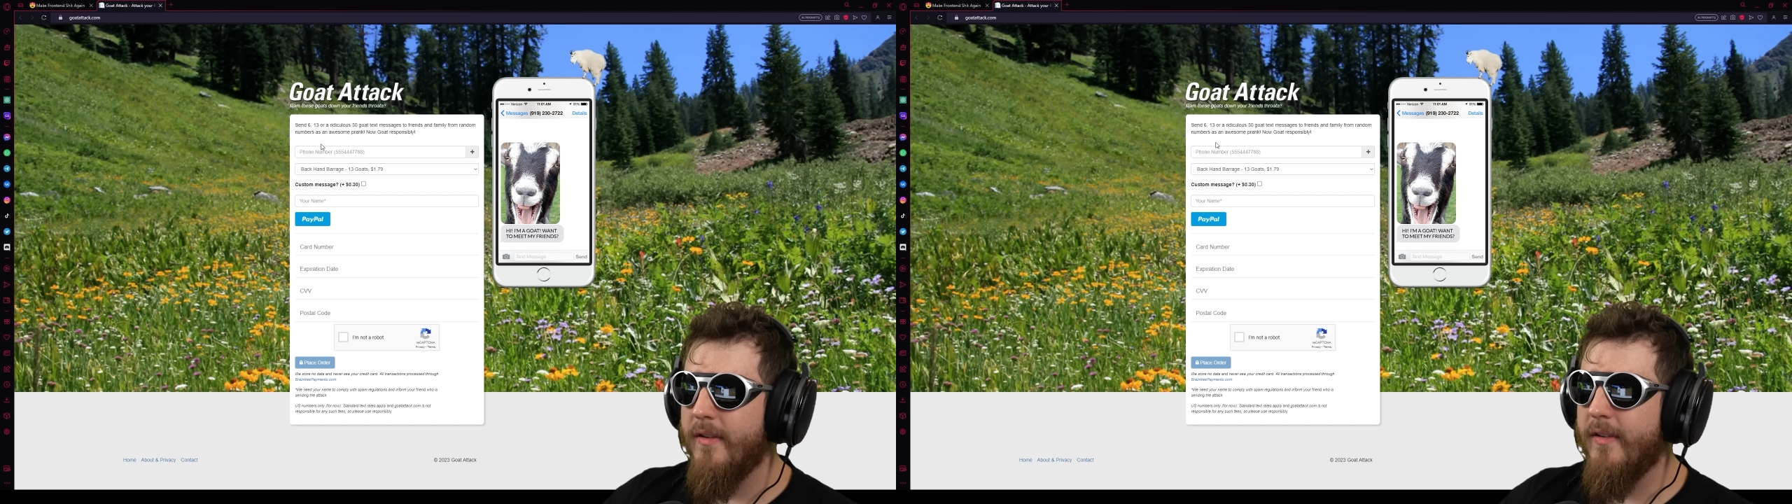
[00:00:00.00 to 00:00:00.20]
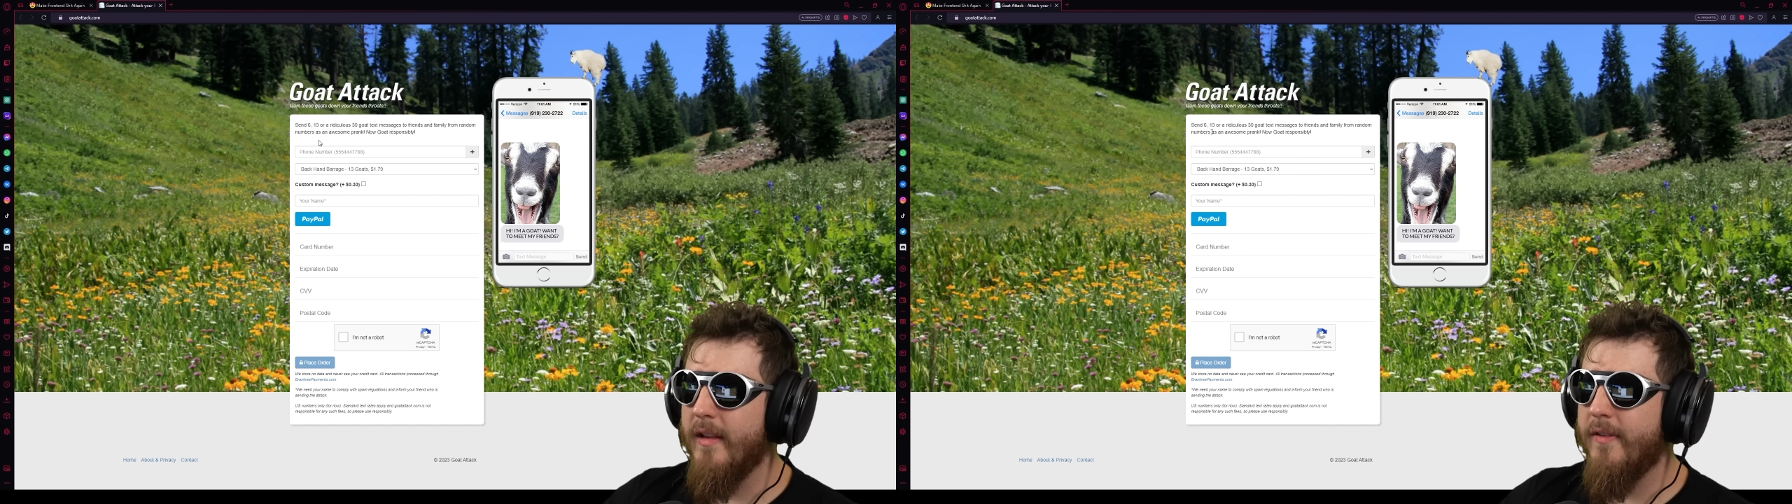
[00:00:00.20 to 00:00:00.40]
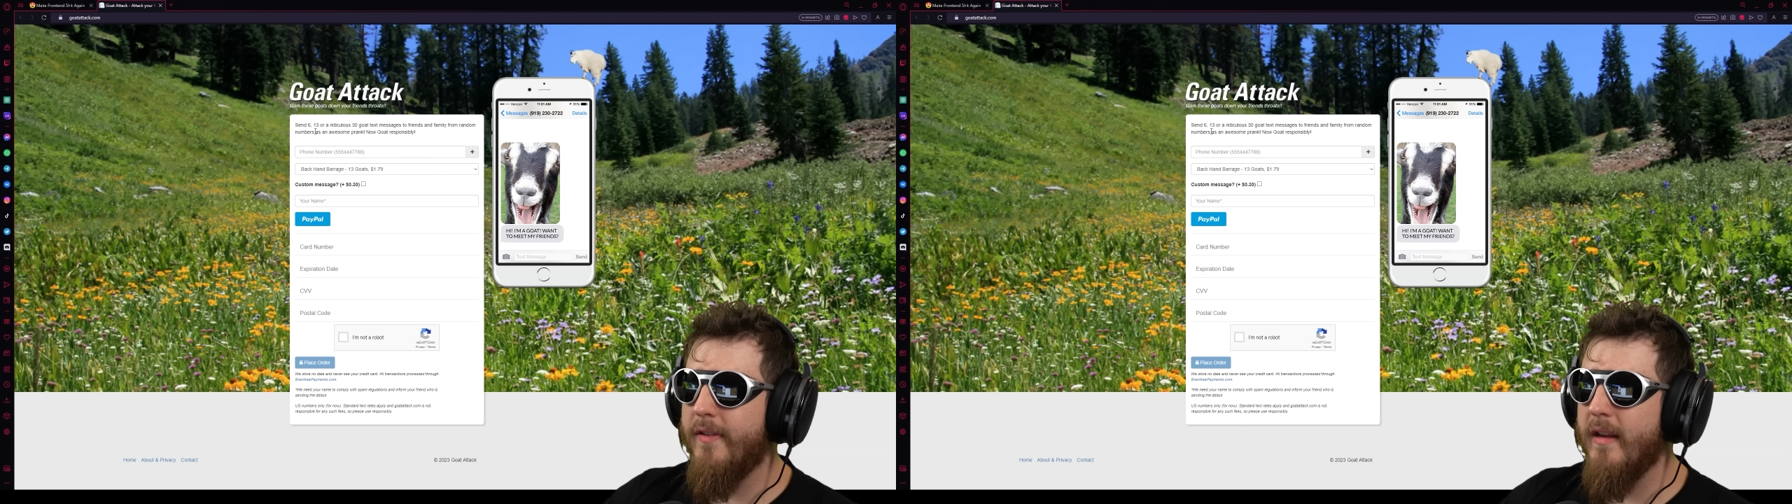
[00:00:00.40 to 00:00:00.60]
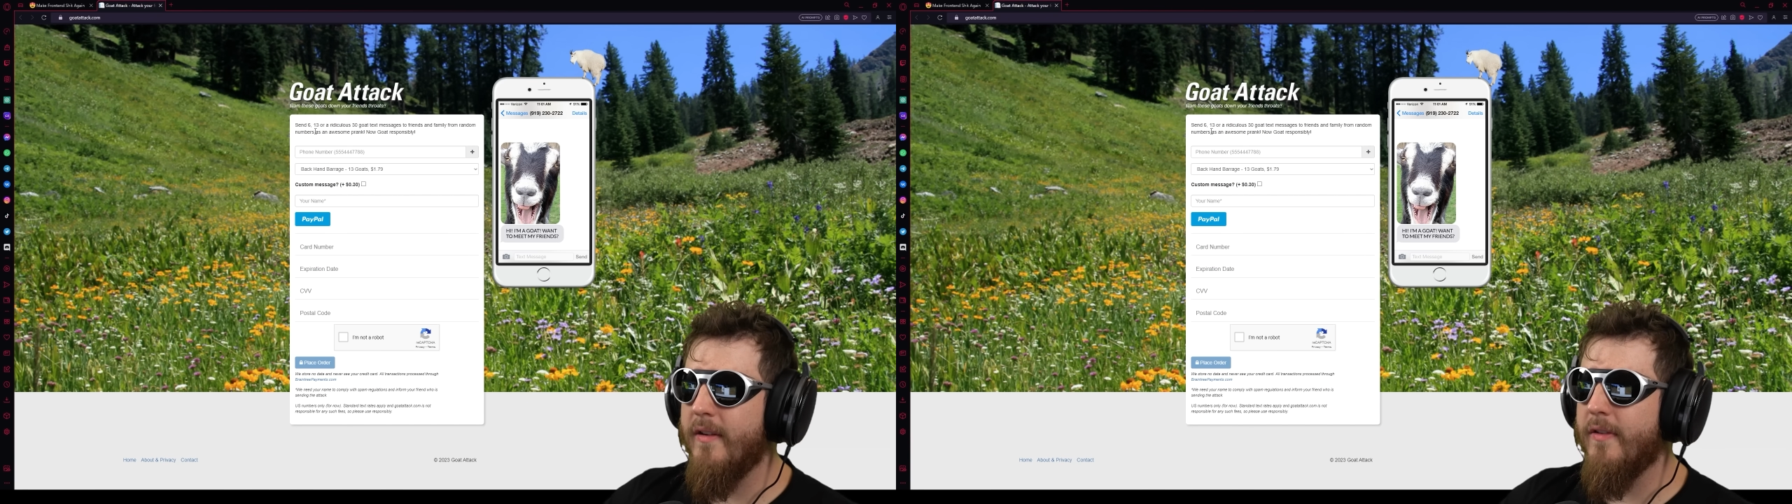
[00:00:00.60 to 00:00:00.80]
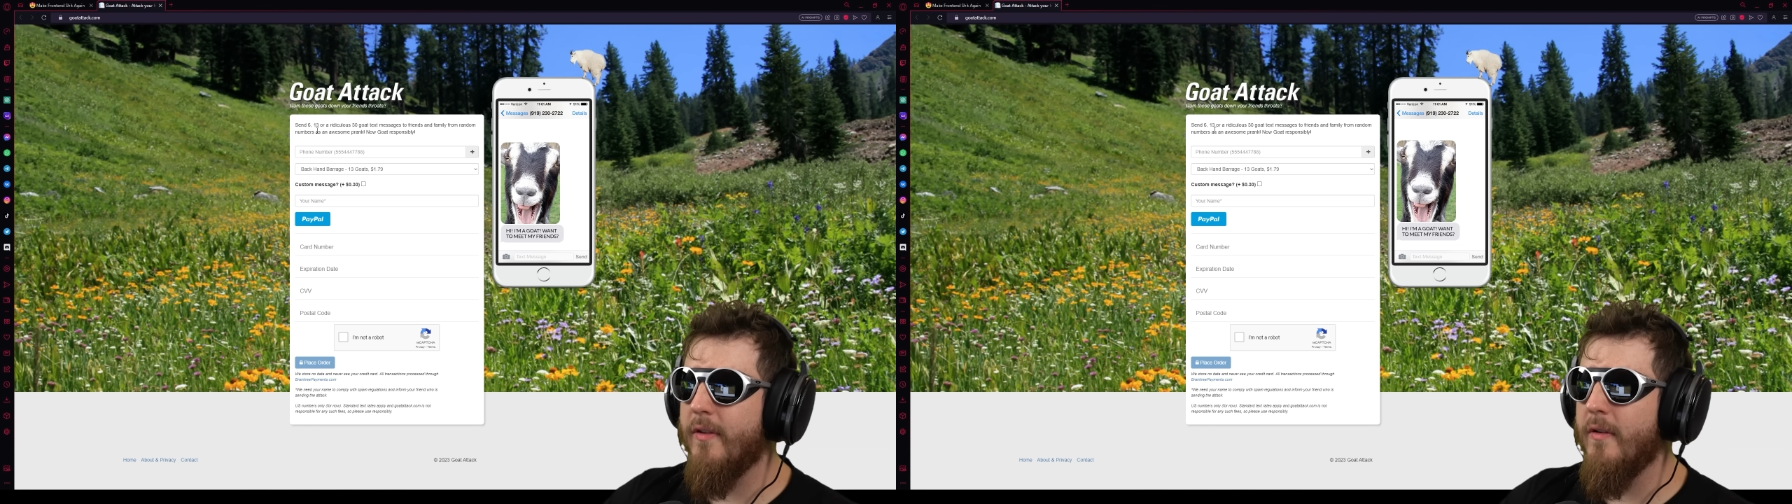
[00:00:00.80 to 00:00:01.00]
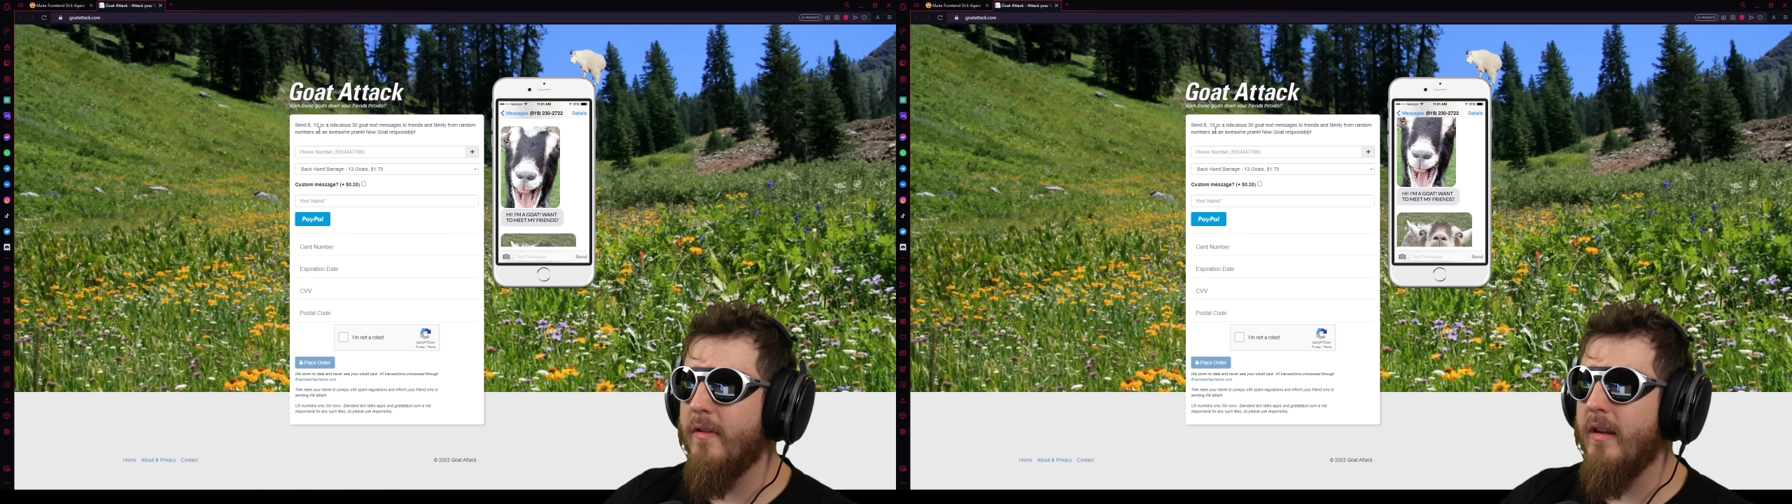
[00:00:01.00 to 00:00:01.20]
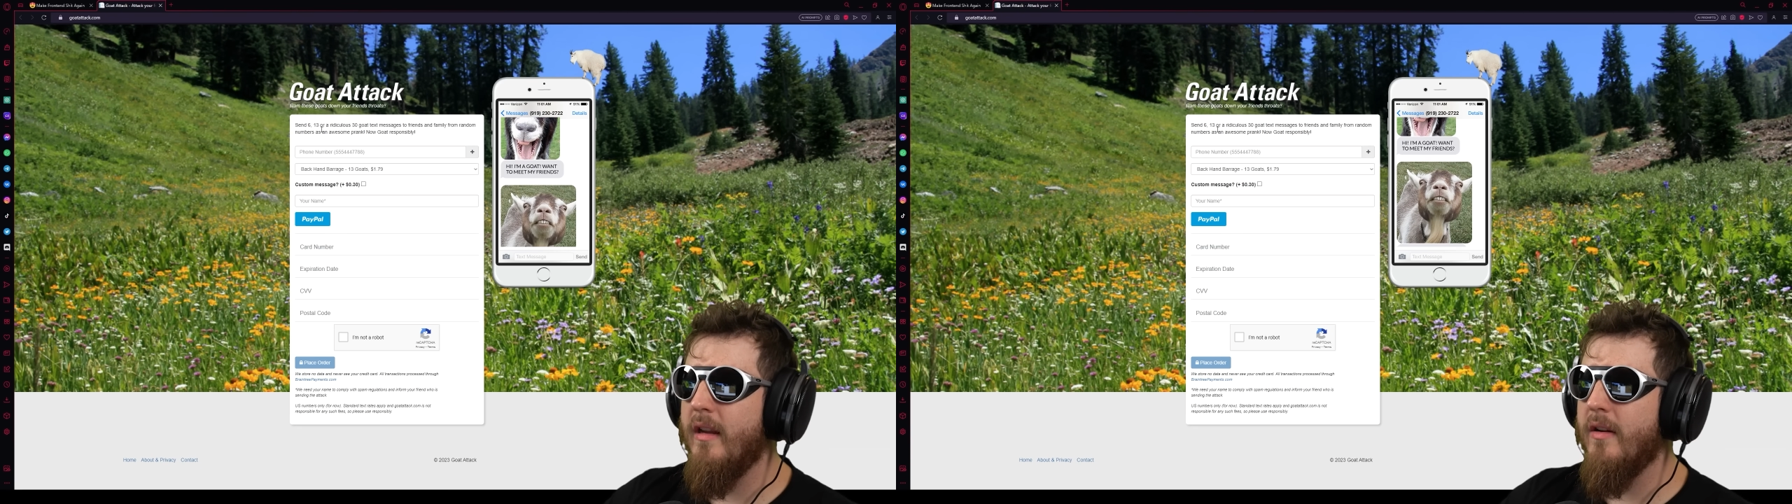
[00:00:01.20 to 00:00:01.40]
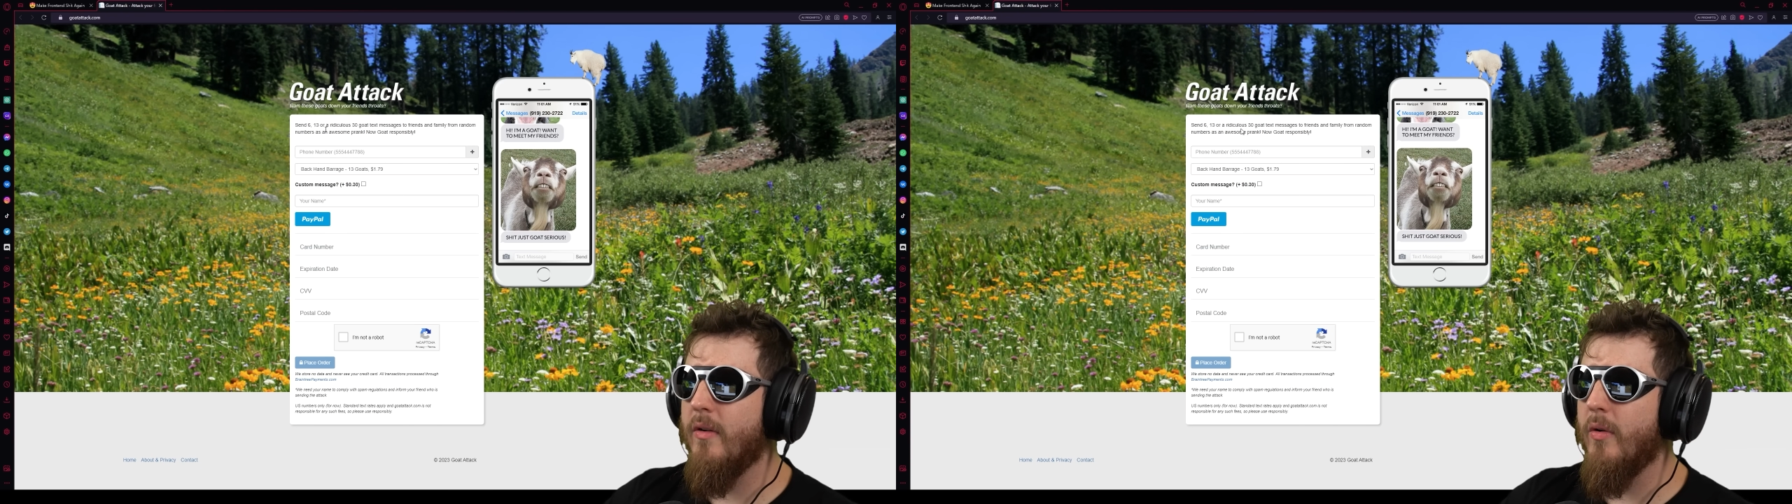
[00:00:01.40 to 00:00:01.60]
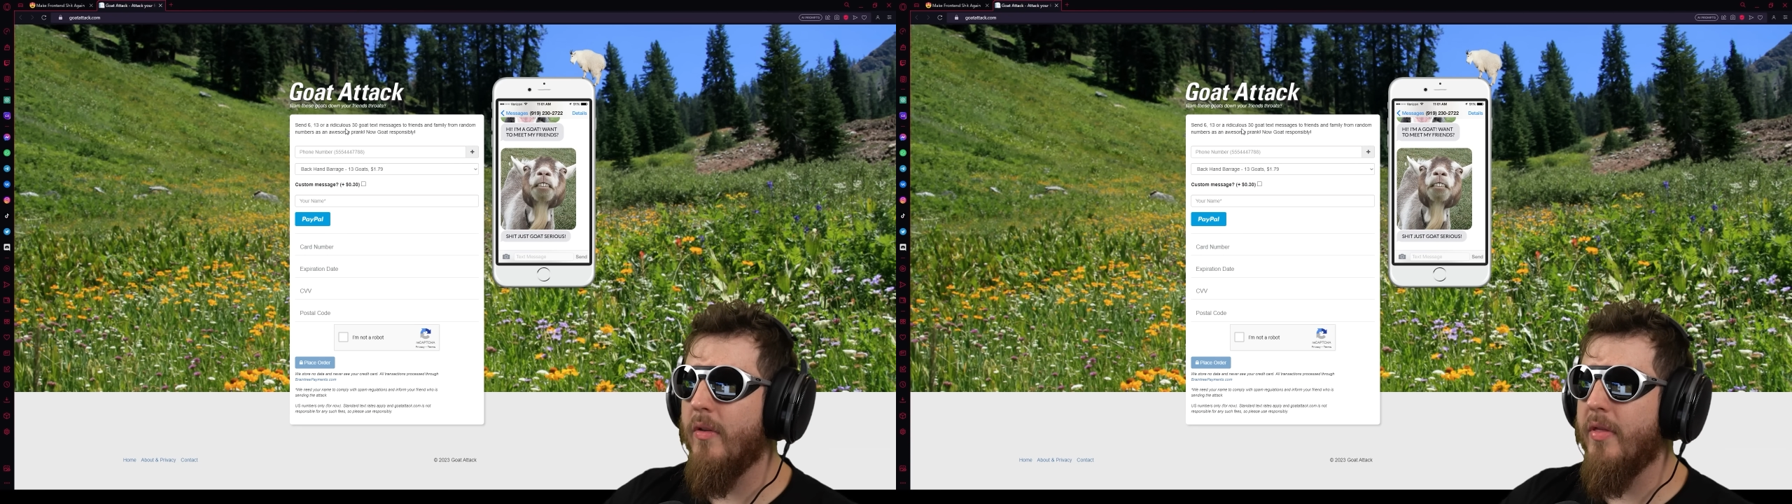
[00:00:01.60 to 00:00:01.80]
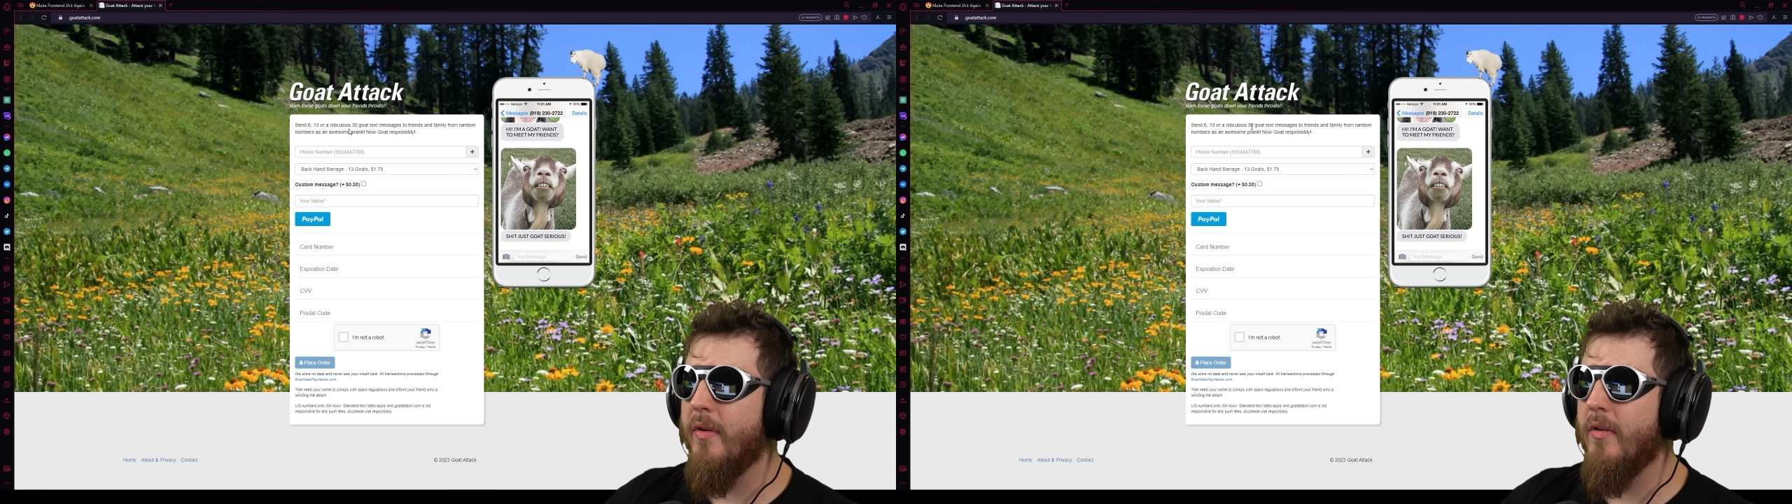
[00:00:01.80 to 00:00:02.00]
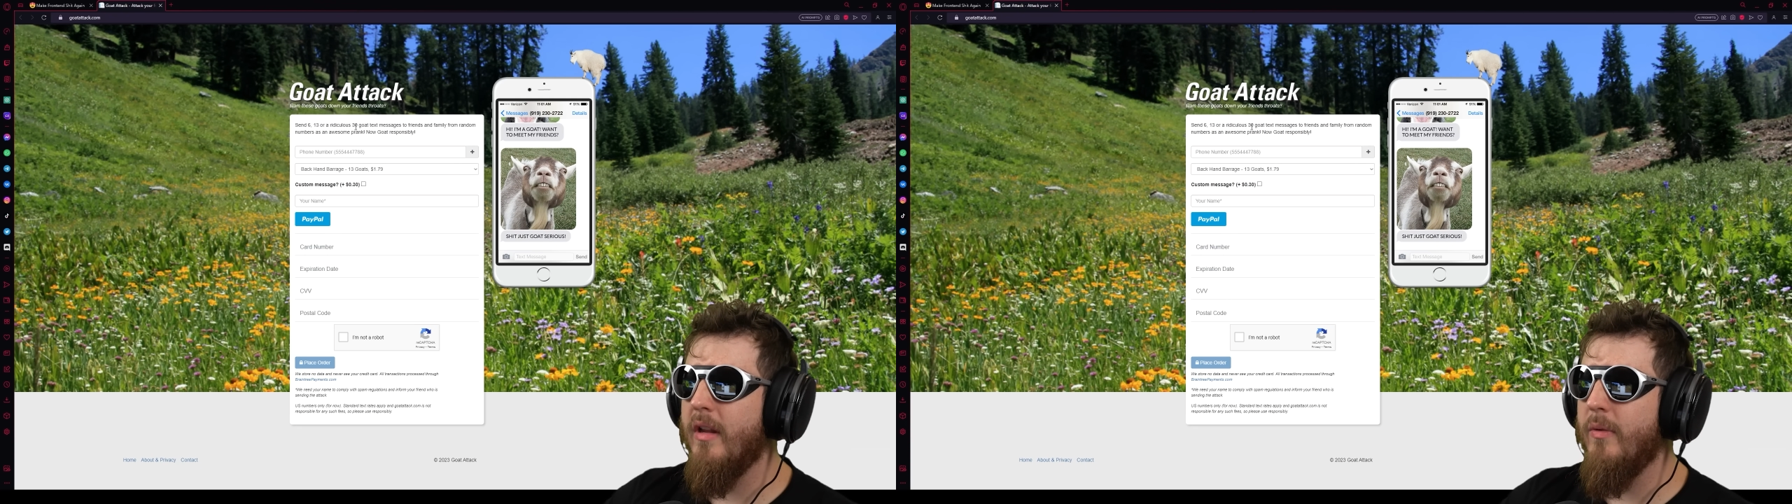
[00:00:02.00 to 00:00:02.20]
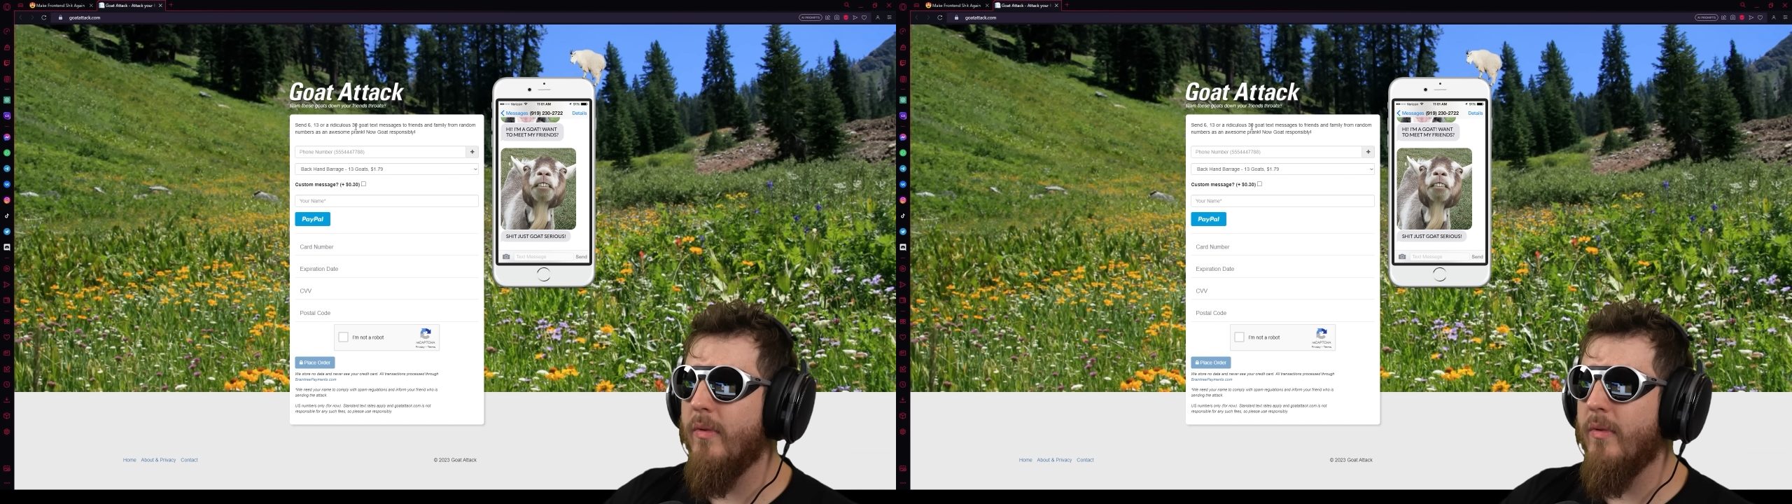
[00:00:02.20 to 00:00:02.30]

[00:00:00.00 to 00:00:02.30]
Send six thirteen or 30